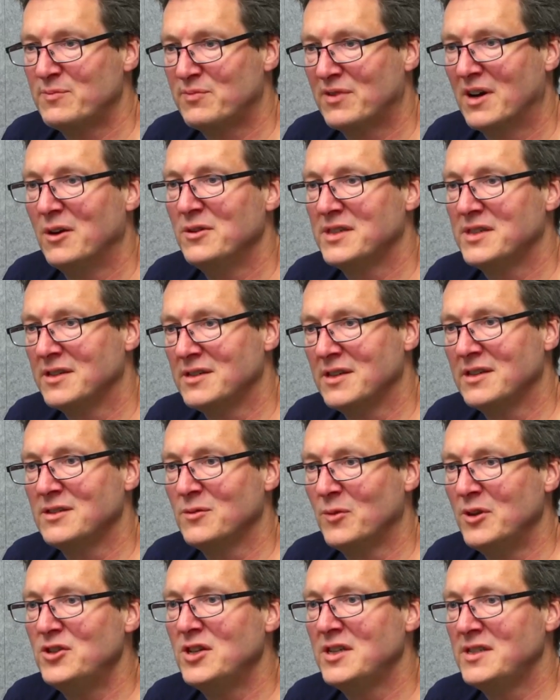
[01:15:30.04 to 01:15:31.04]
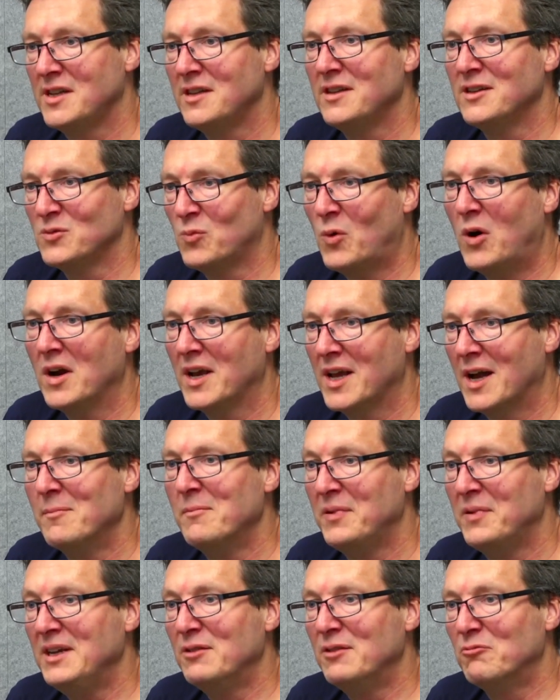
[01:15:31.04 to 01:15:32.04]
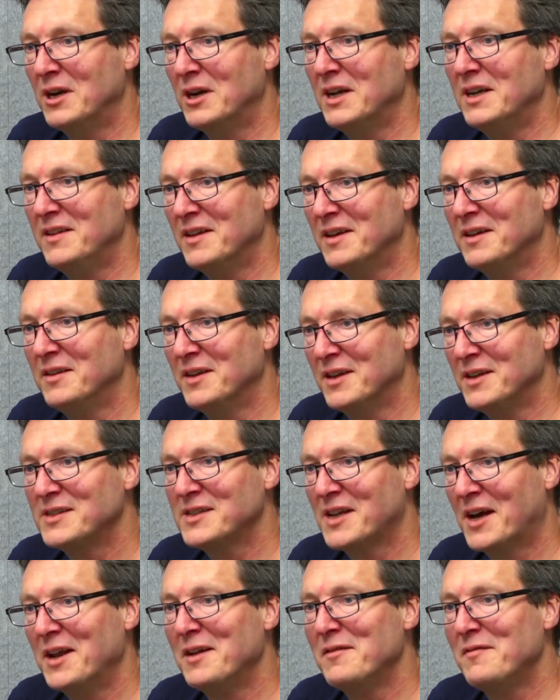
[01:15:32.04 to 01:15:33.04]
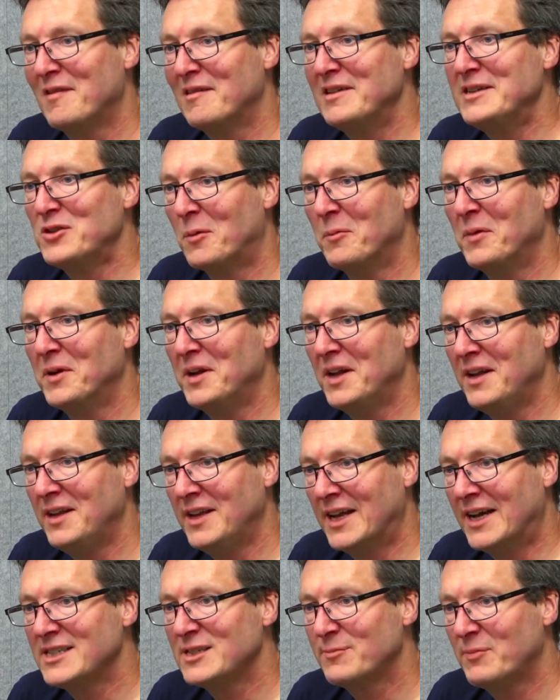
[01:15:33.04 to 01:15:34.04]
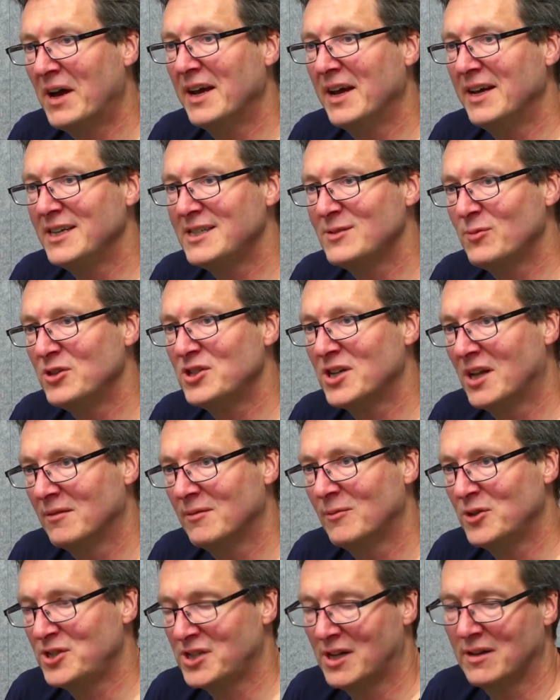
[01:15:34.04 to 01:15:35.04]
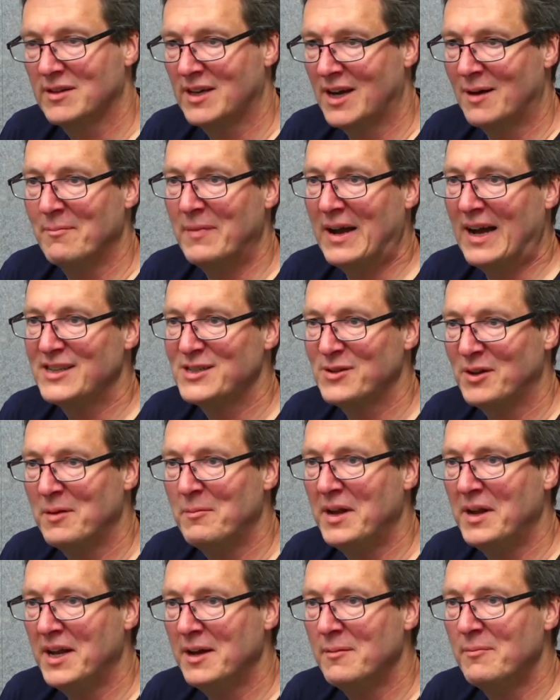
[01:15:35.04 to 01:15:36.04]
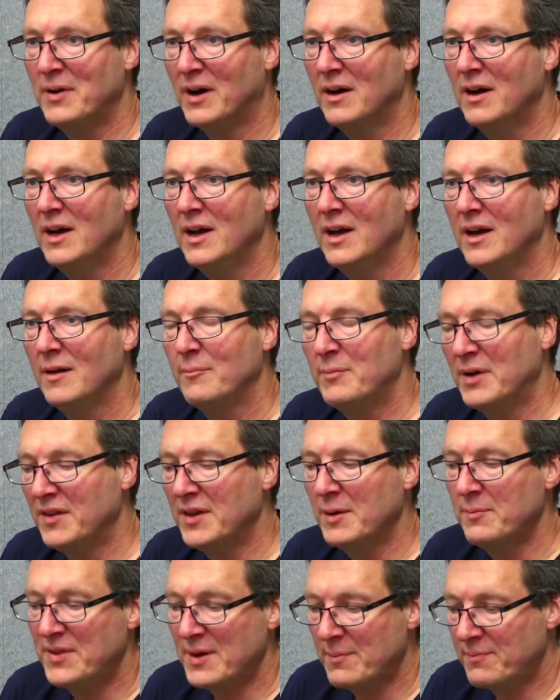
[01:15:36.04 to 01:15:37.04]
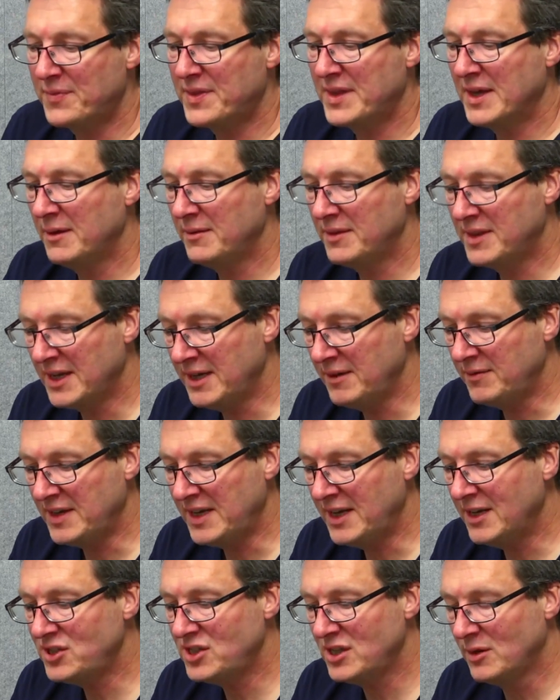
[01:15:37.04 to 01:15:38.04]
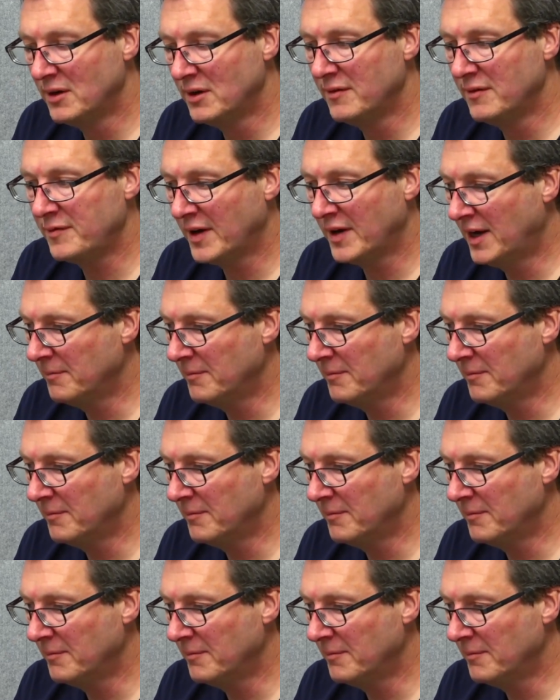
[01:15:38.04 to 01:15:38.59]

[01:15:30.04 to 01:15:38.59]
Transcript: processors, which is that there's one company really that's kind of very dominant in that space, which I'll come back to in a minute. But the issue of